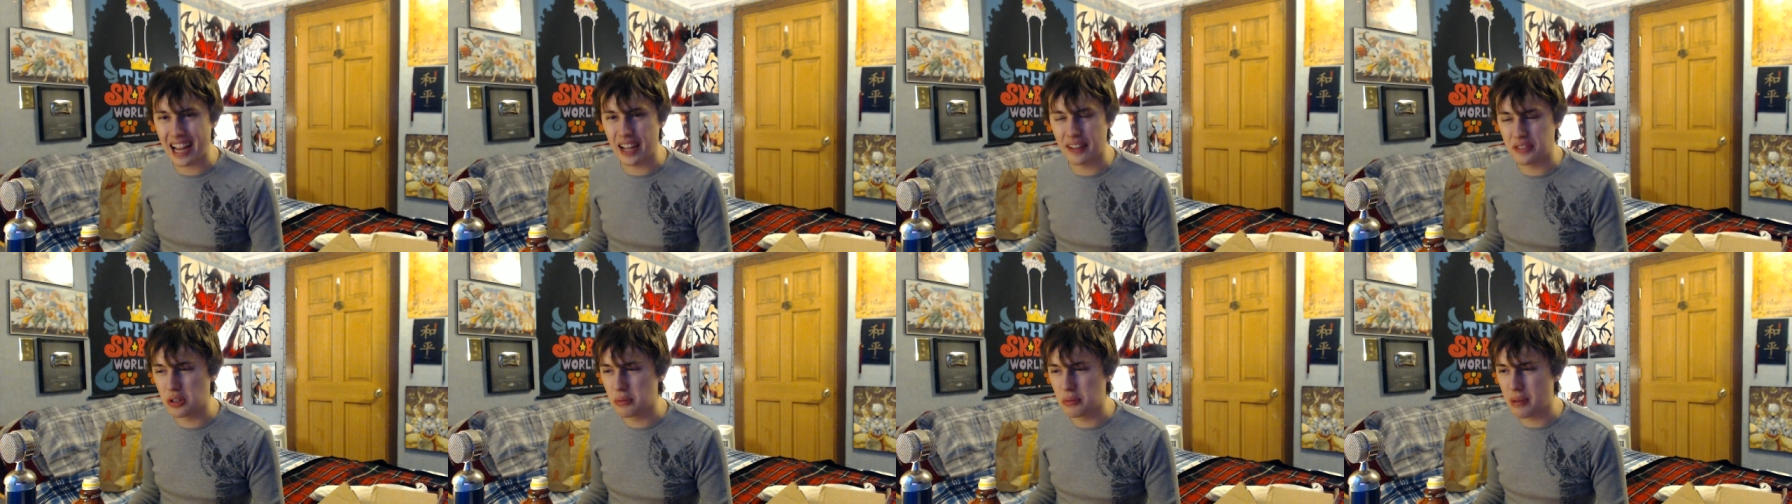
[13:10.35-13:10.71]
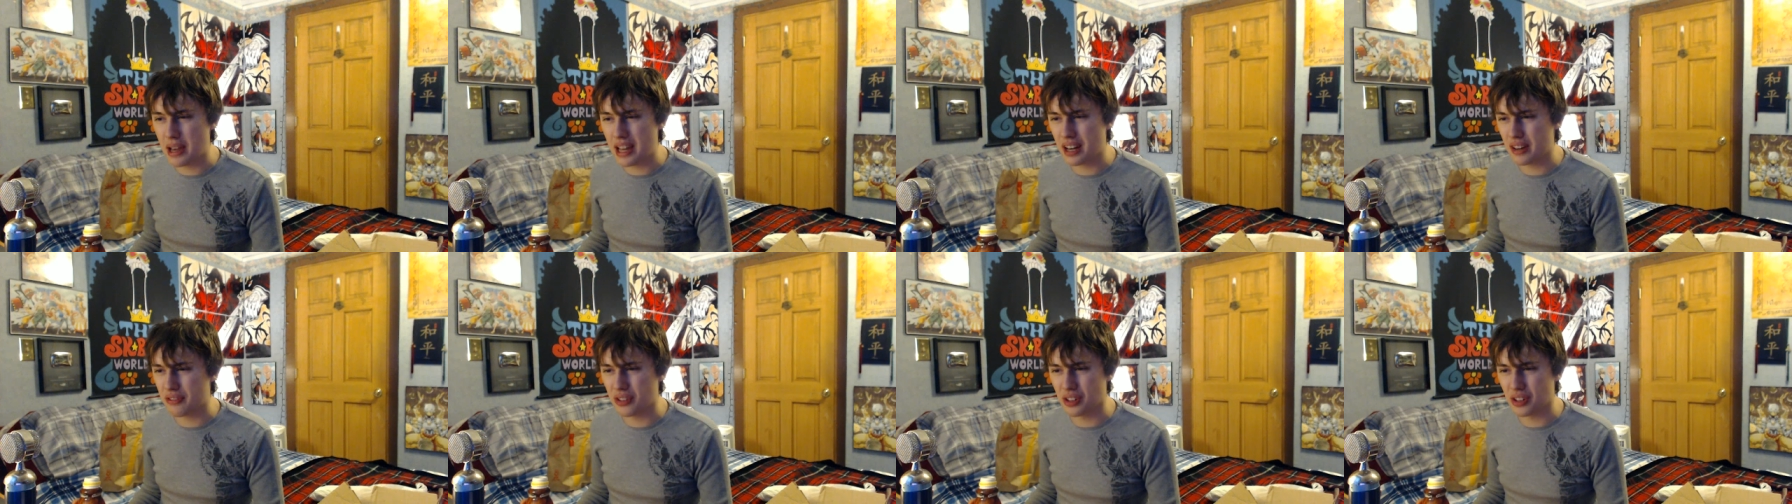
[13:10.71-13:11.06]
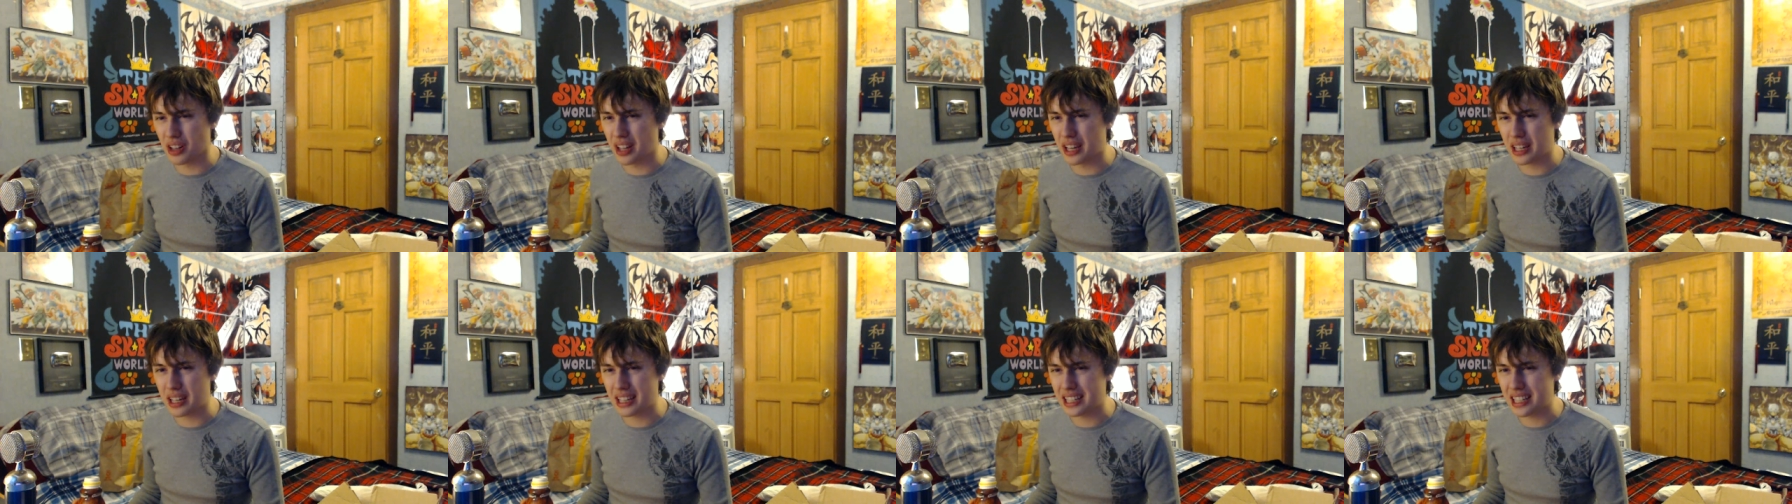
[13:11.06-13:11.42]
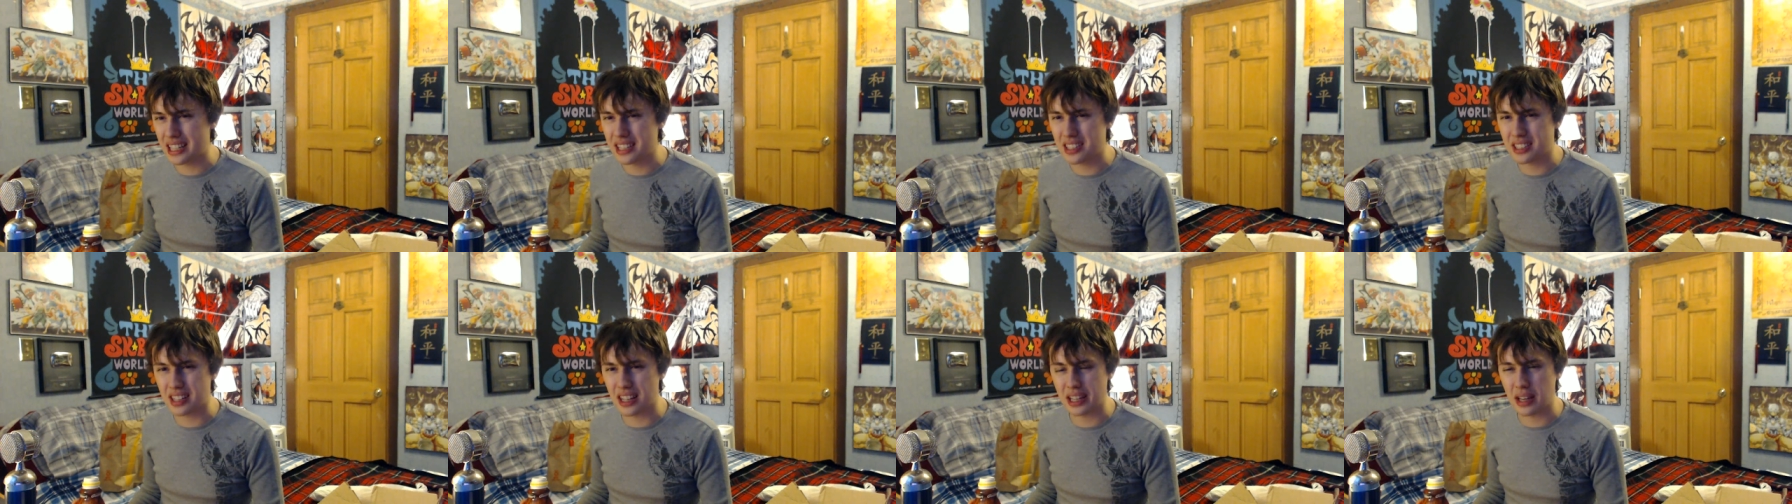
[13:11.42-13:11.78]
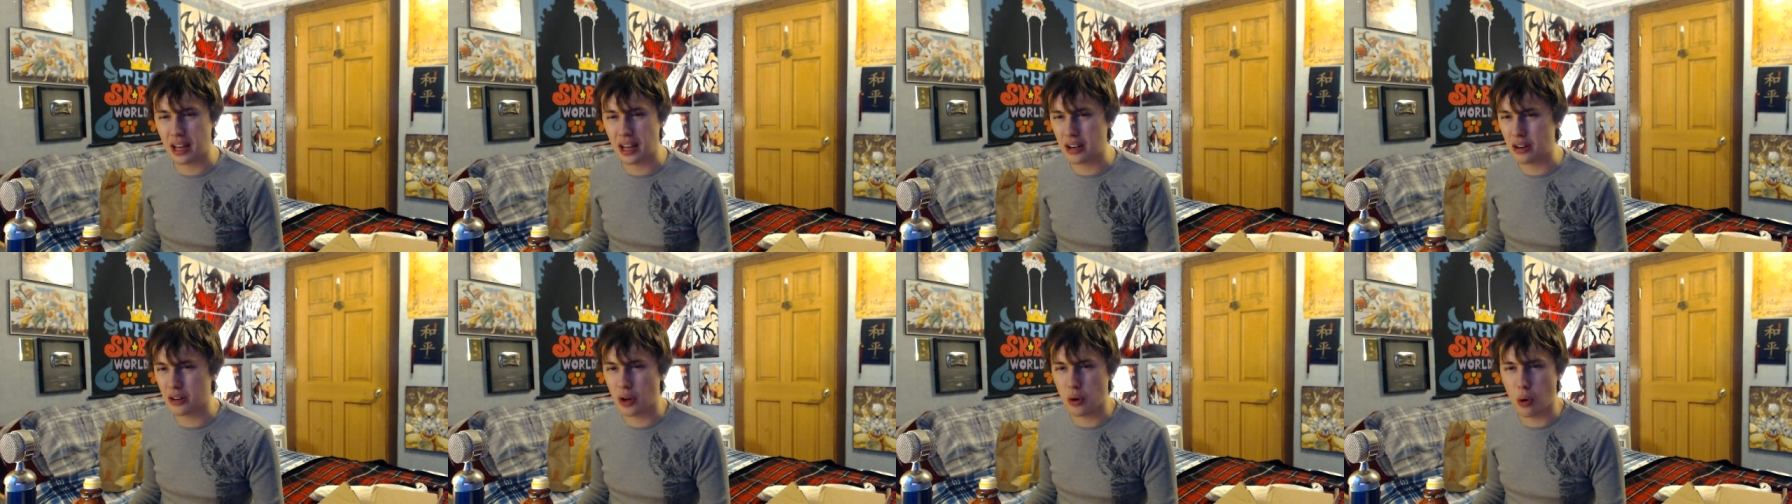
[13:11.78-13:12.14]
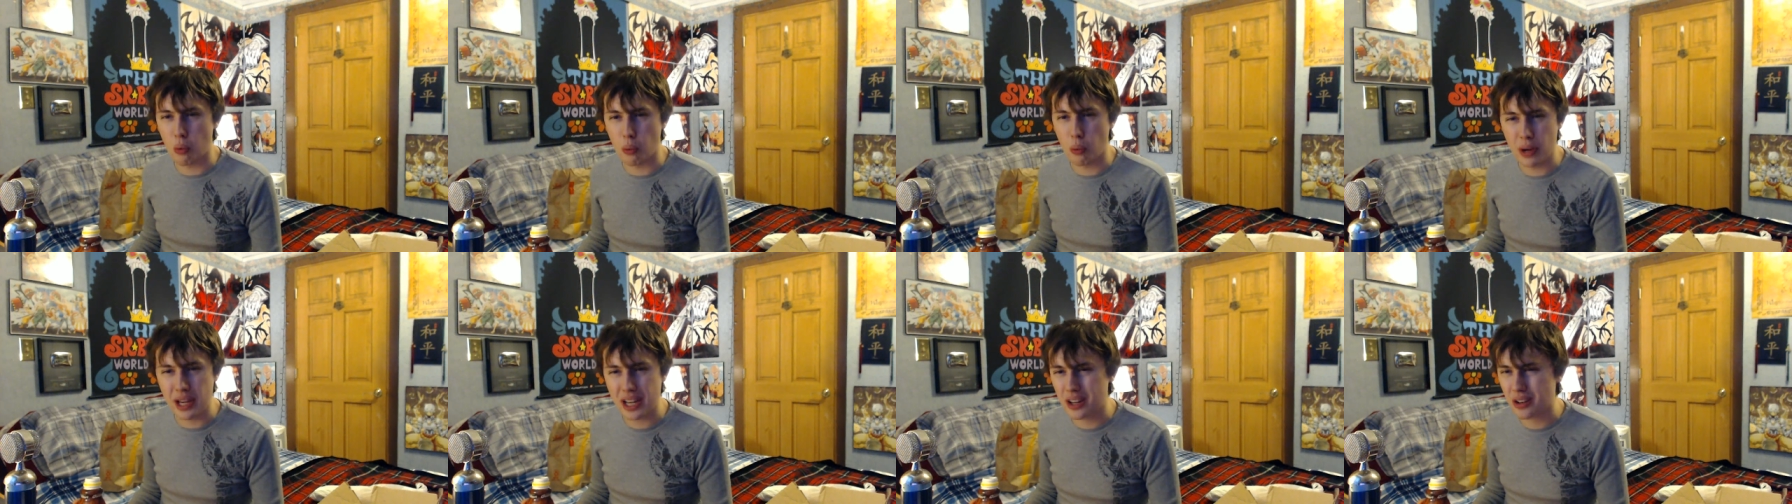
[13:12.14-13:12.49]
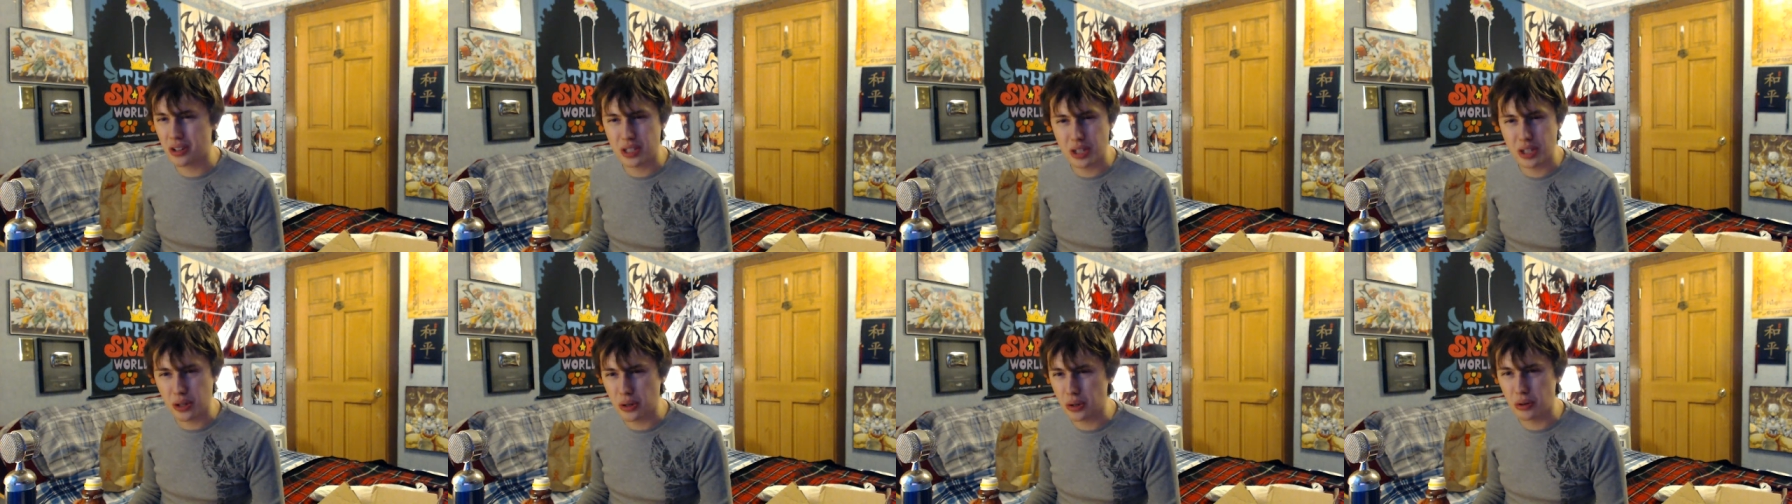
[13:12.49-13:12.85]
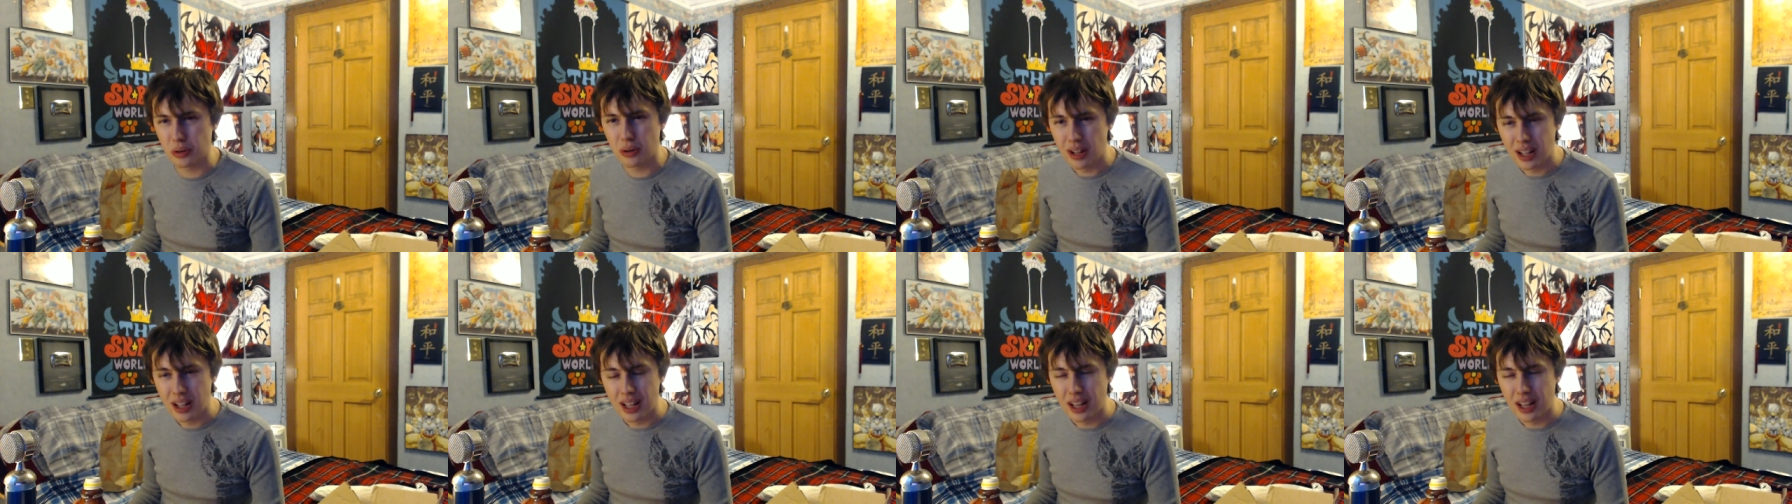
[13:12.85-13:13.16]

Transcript: if you made it for like at least like i don't know a week or two